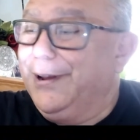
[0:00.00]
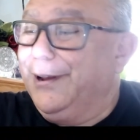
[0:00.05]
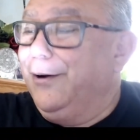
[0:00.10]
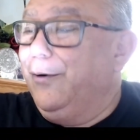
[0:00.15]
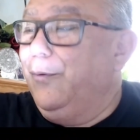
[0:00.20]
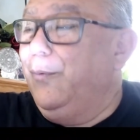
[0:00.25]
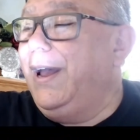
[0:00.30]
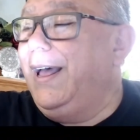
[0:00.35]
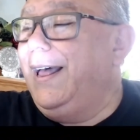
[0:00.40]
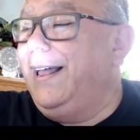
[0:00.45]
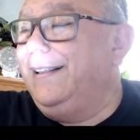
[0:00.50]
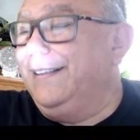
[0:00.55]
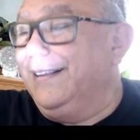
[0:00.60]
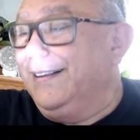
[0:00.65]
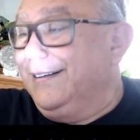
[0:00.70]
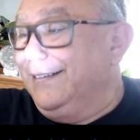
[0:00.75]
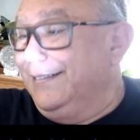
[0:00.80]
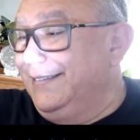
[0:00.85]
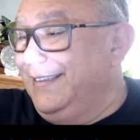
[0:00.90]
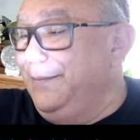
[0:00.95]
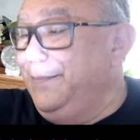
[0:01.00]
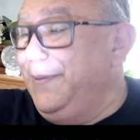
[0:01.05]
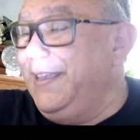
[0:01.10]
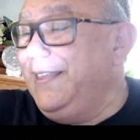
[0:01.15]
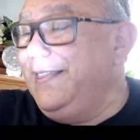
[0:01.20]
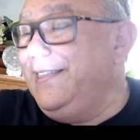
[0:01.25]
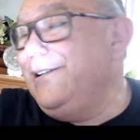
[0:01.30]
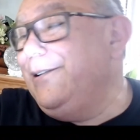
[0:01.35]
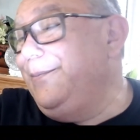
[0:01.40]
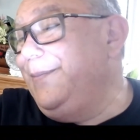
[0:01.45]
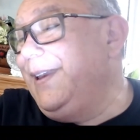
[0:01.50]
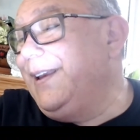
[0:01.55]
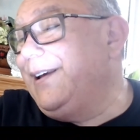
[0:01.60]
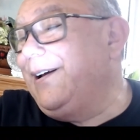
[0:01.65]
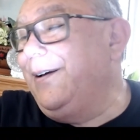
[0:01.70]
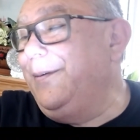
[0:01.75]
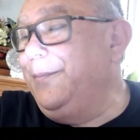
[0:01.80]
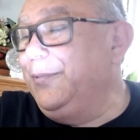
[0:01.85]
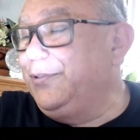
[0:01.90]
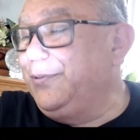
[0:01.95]
Well, the video
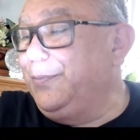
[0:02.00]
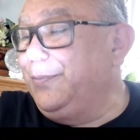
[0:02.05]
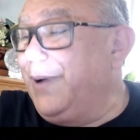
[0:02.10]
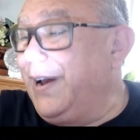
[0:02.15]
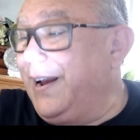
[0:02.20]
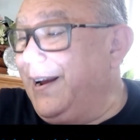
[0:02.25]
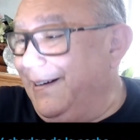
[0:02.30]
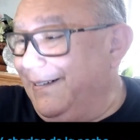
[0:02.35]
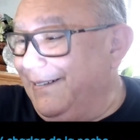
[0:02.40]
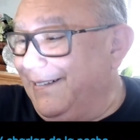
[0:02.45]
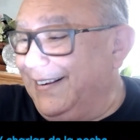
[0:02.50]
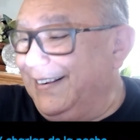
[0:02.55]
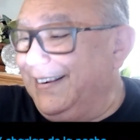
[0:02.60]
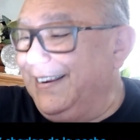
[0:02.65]
becomes viral,